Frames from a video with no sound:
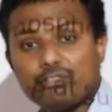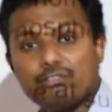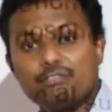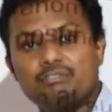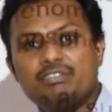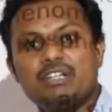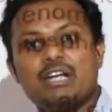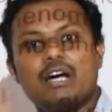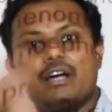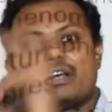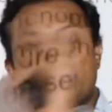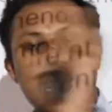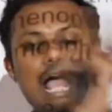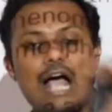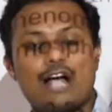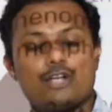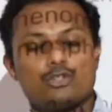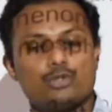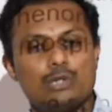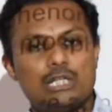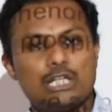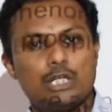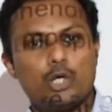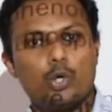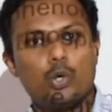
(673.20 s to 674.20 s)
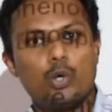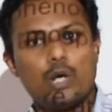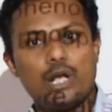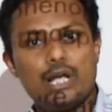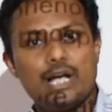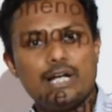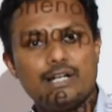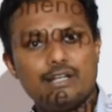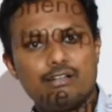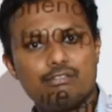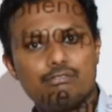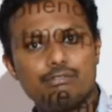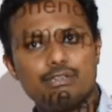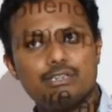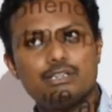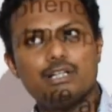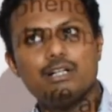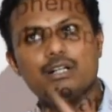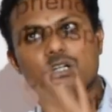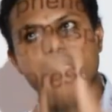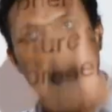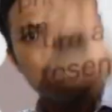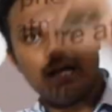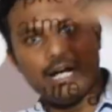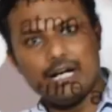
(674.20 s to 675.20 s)
we are actually correlating with
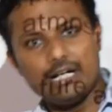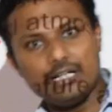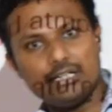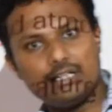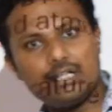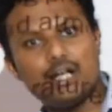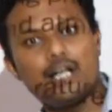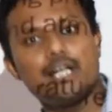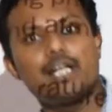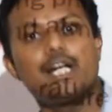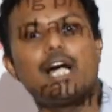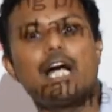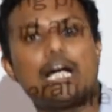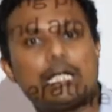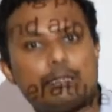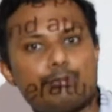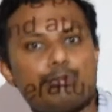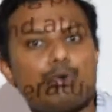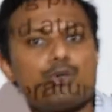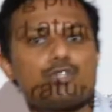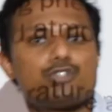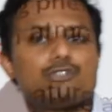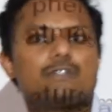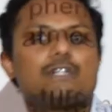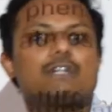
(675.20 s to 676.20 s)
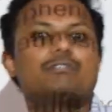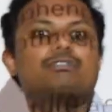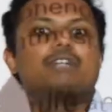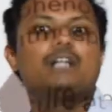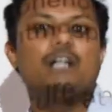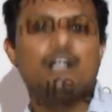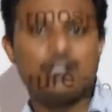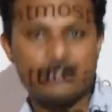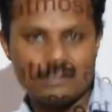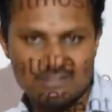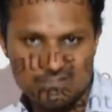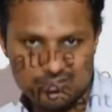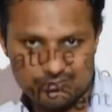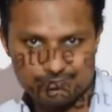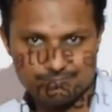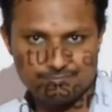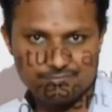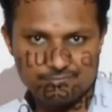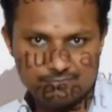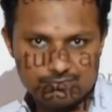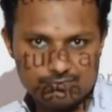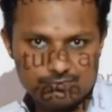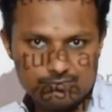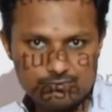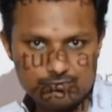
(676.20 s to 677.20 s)
the entire atmosphere of the earth.
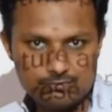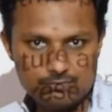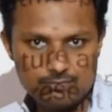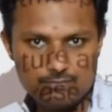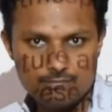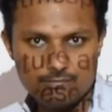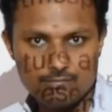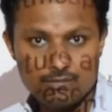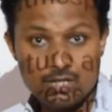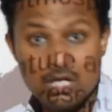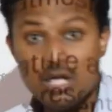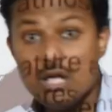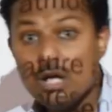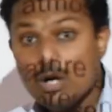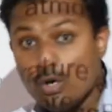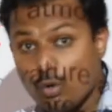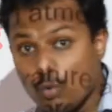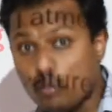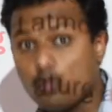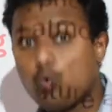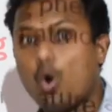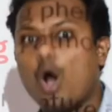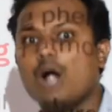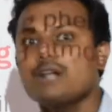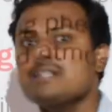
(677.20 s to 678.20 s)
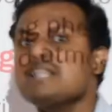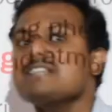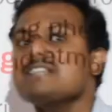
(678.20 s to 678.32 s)
What